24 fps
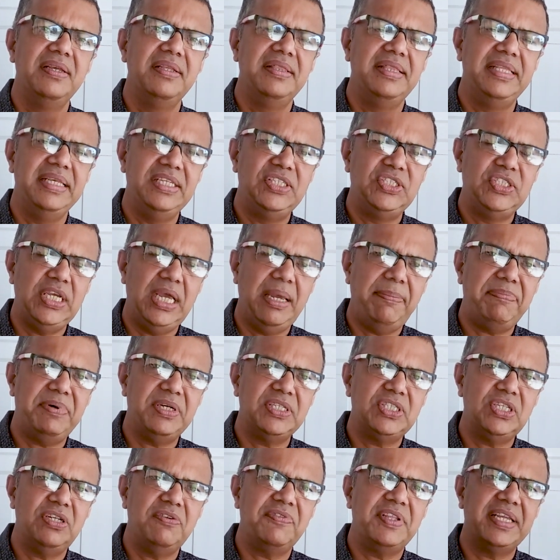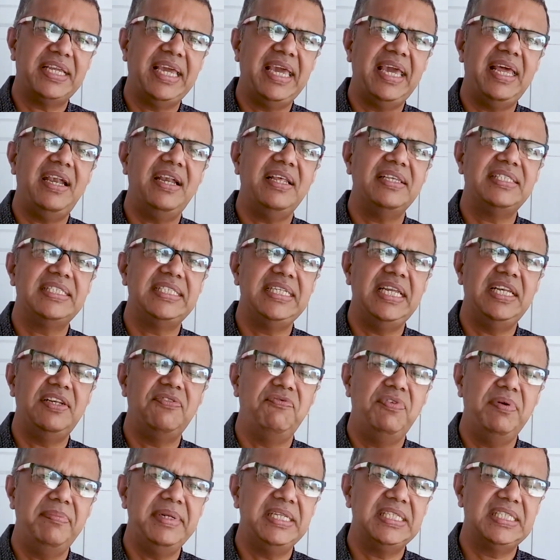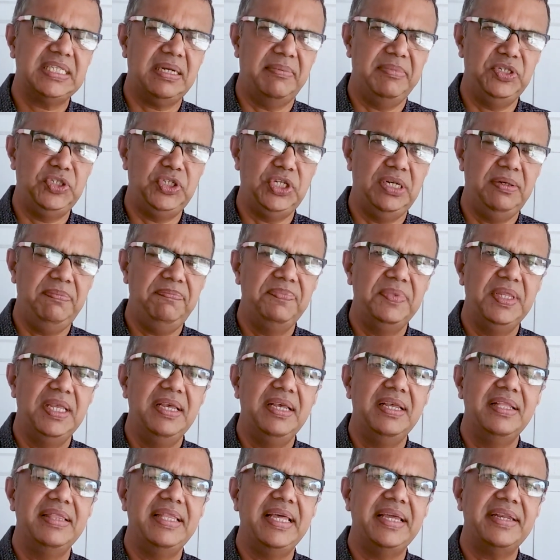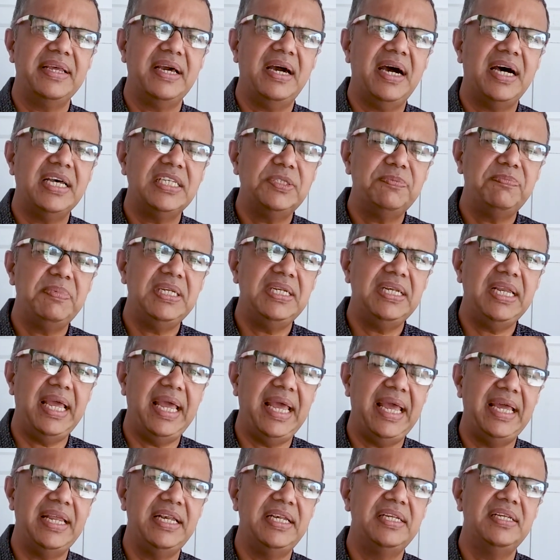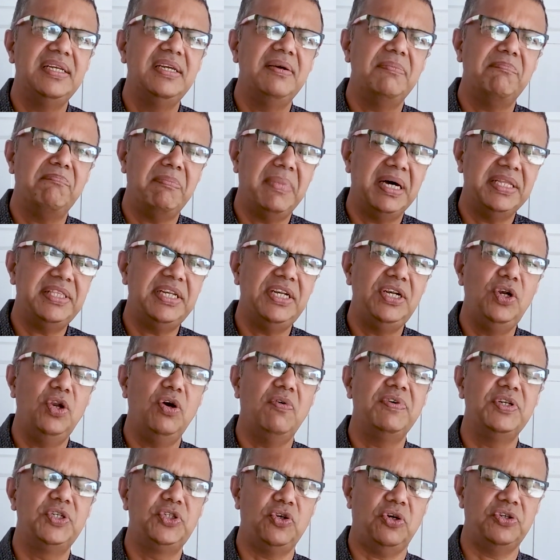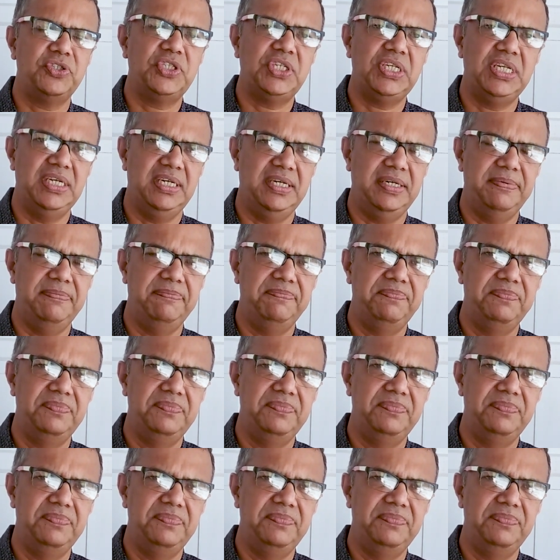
the chairperson of the Kerala State Women's Commission, that her husband and mother-in-law were torturing her.